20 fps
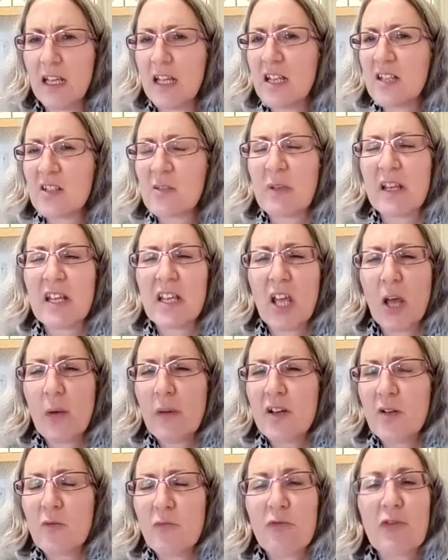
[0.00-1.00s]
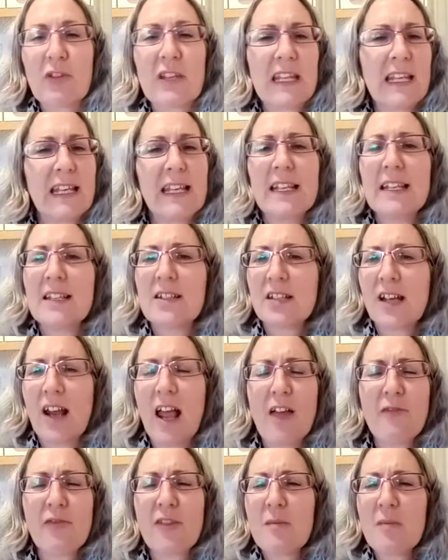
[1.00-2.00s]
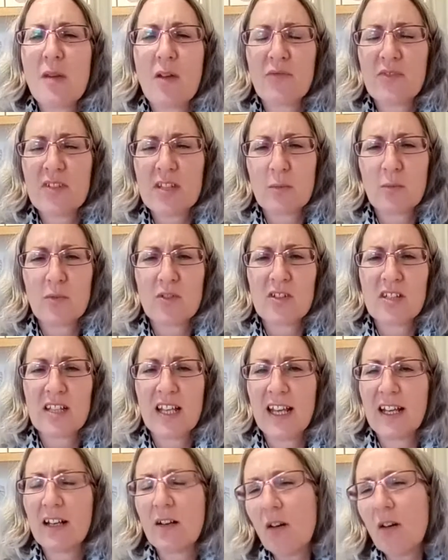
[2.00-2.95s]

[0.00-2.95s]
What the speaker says: It's been going on for years. You know, every month someone's saying,